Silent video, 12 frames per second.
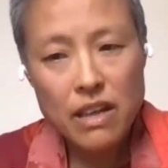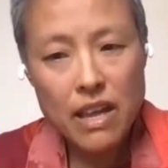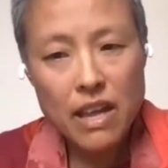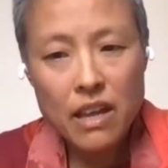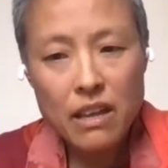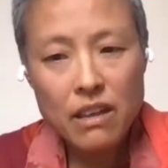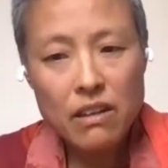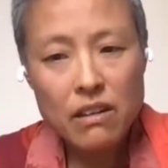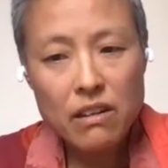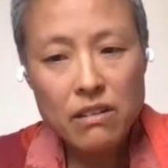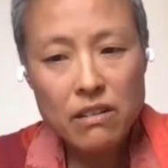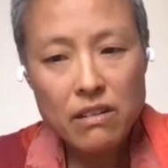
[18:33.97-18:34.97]

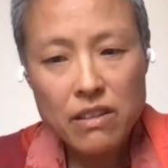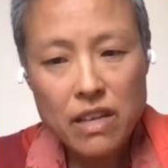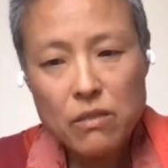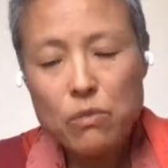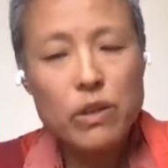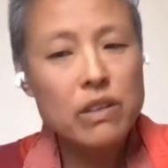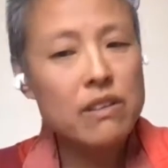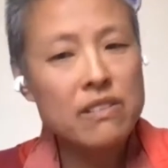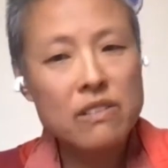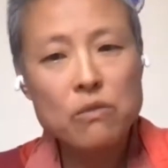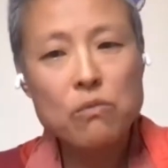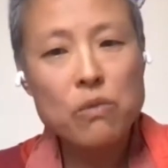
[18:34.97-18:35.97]
anger that one
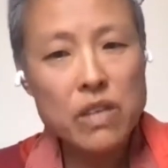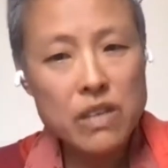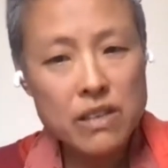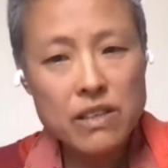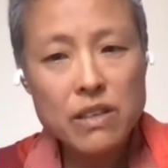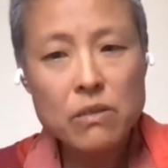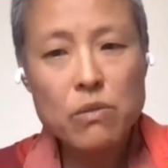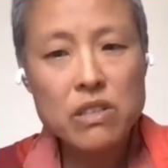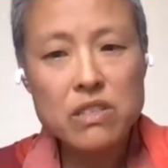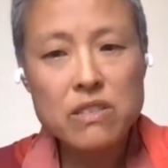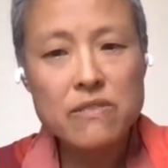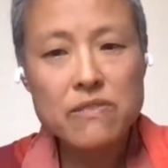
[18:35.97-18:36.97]
doesn't really want
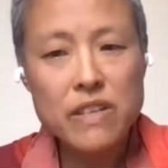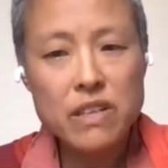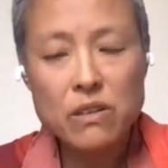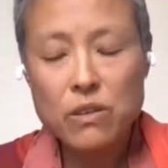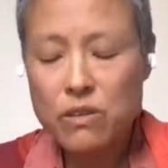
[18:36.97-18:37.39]
to feel,